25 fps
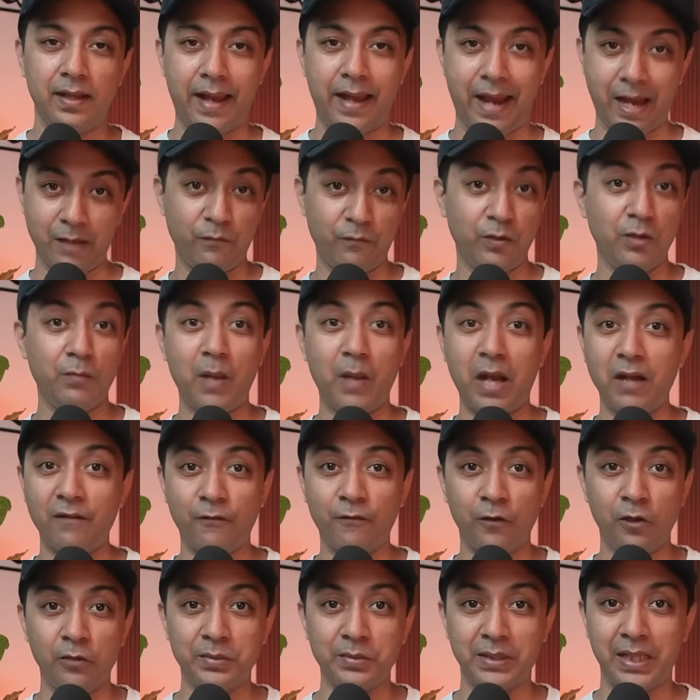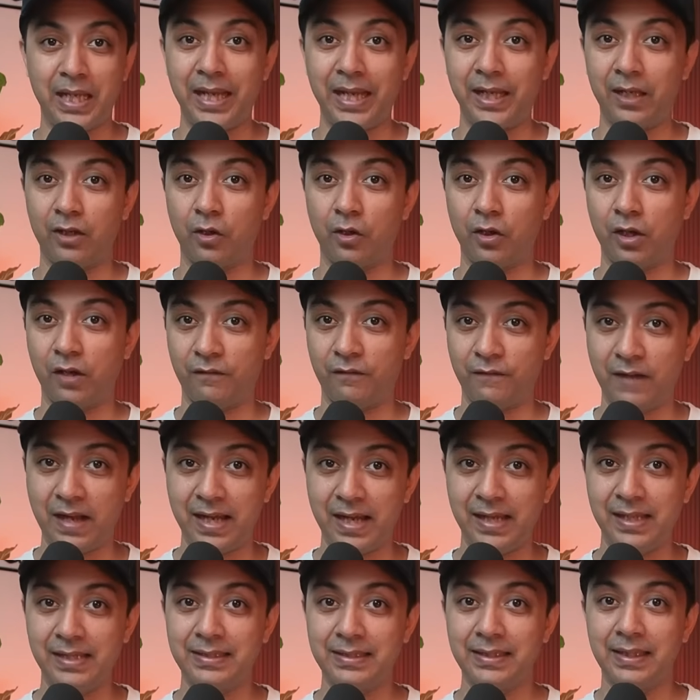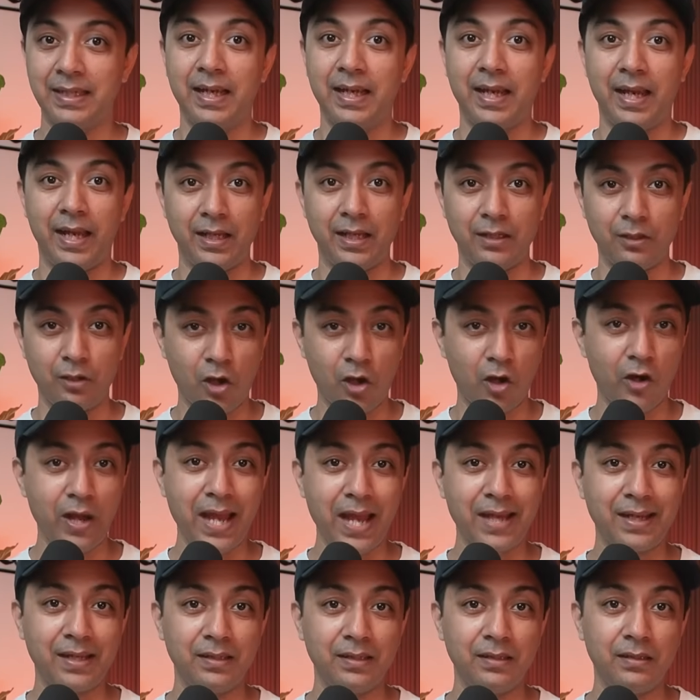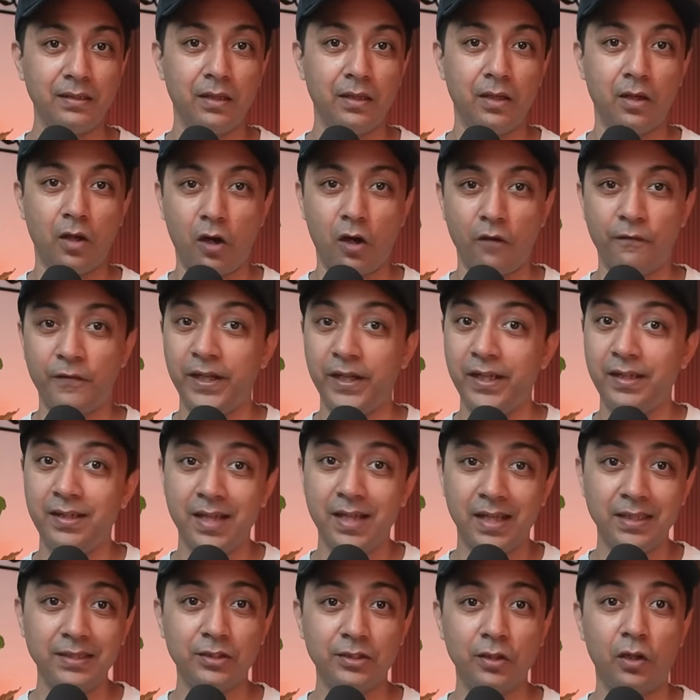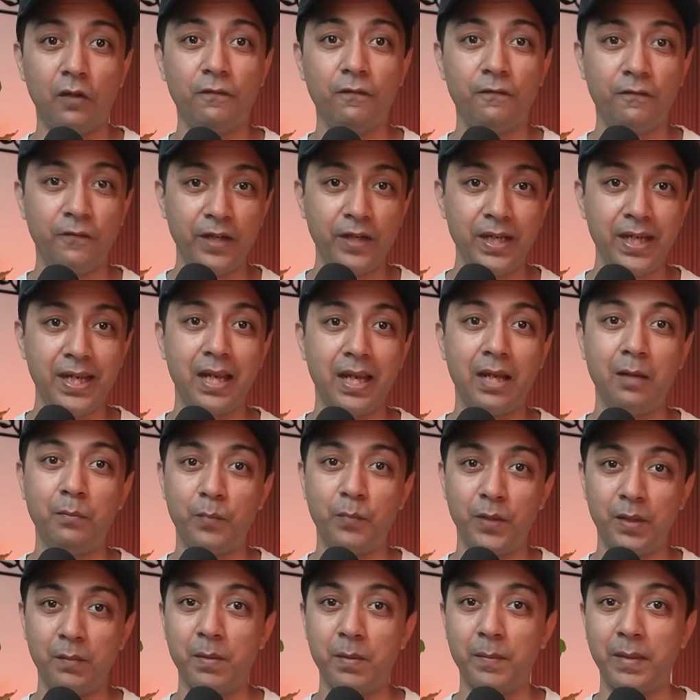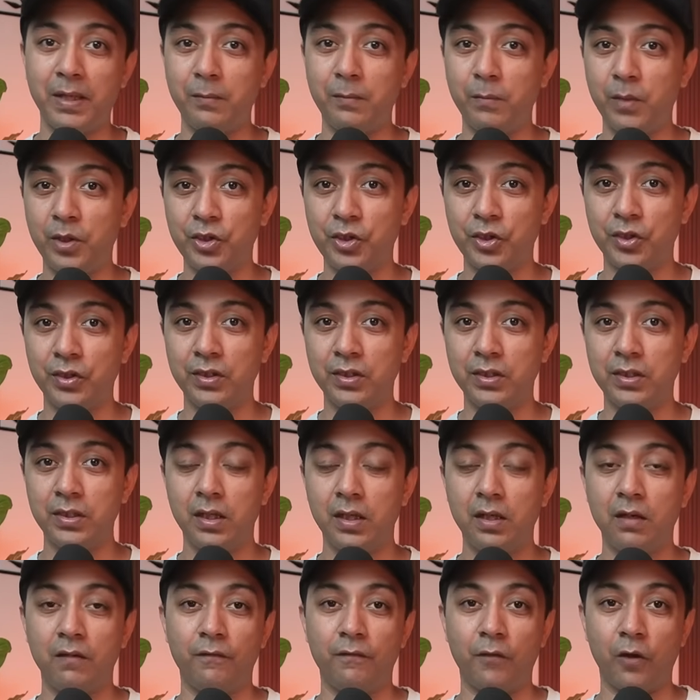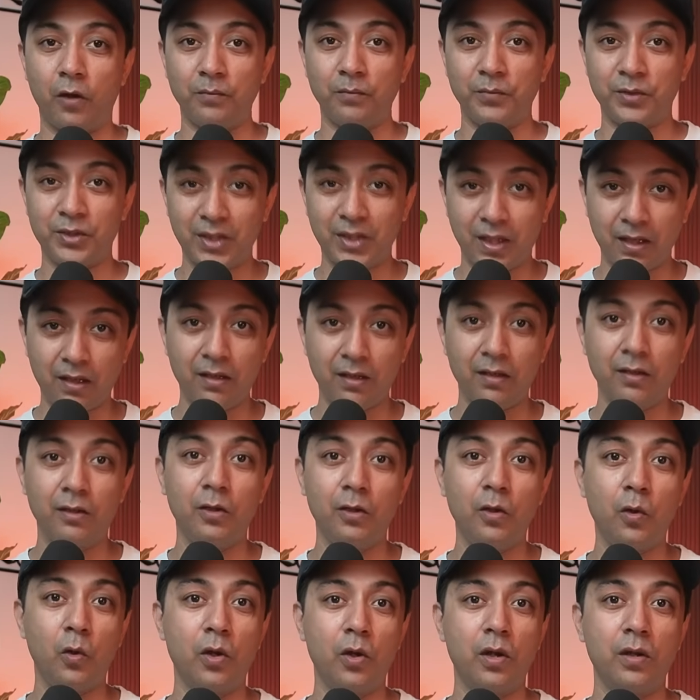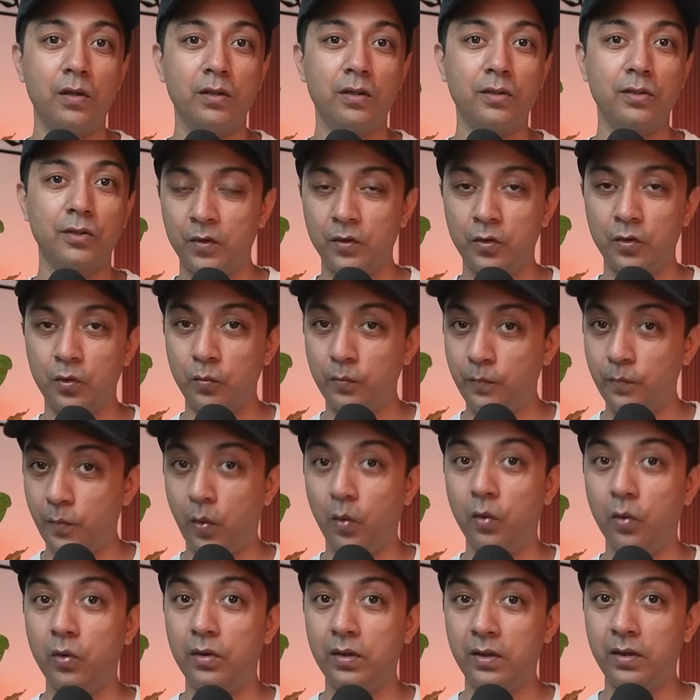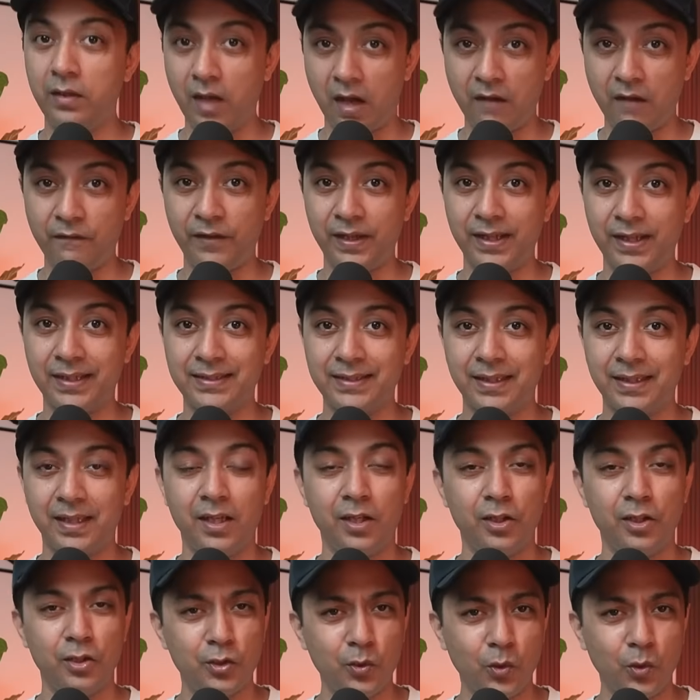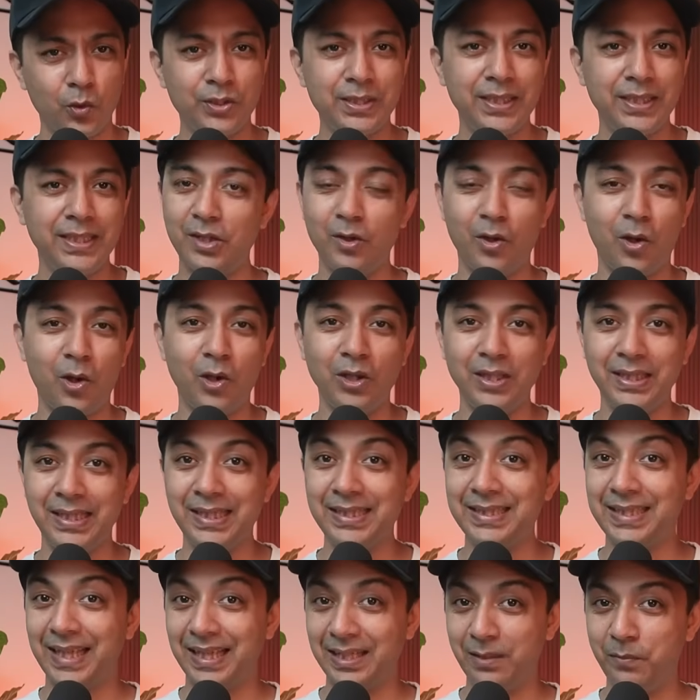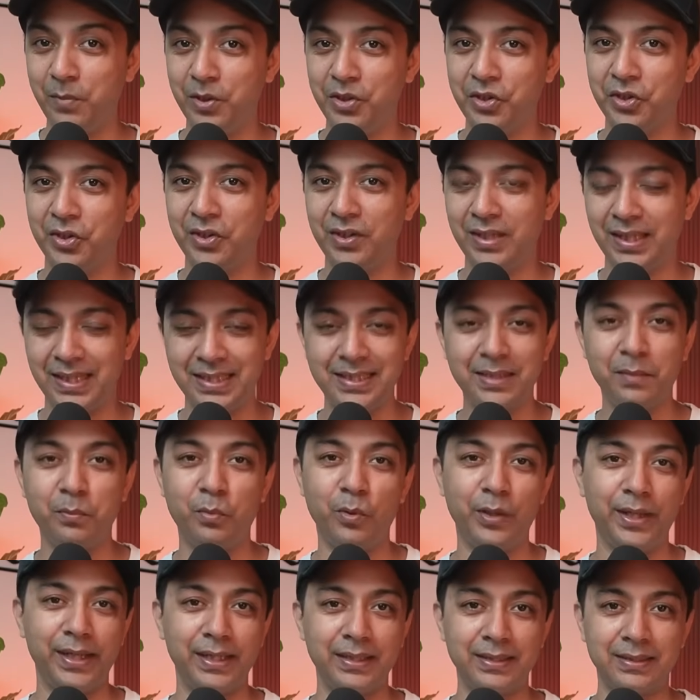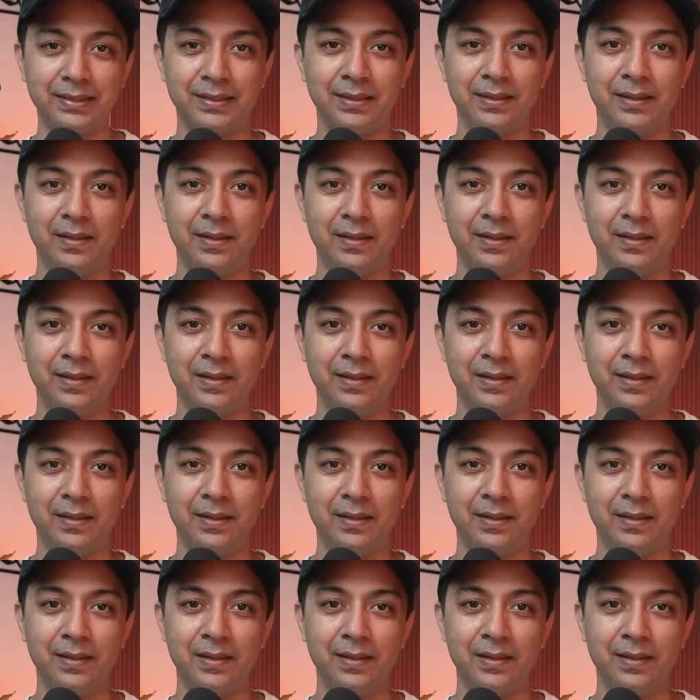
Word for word: And with platforms like Lottie Files and Lordicon offering tons of free and premium animations from subtle loaders to bold graphics, sourcing all these animation is a breeze.